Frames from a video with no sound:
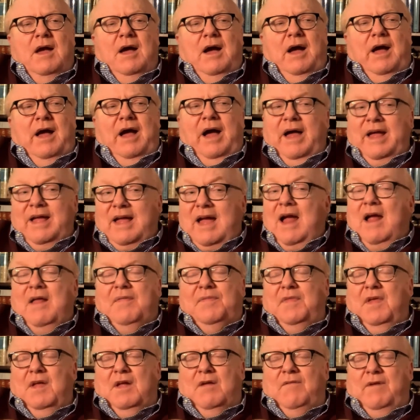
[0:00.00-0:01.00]
I
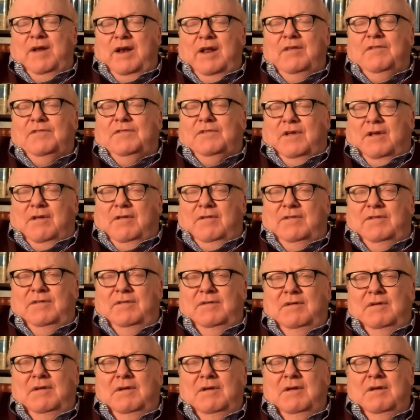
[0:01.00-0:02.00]
can't think of an
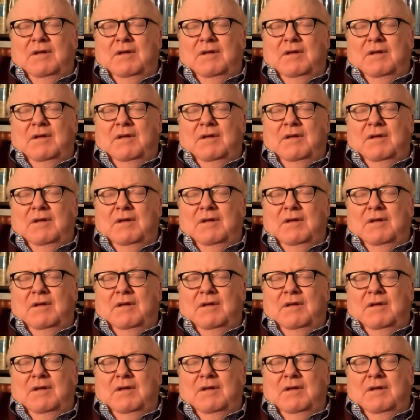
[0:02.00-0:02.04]
instance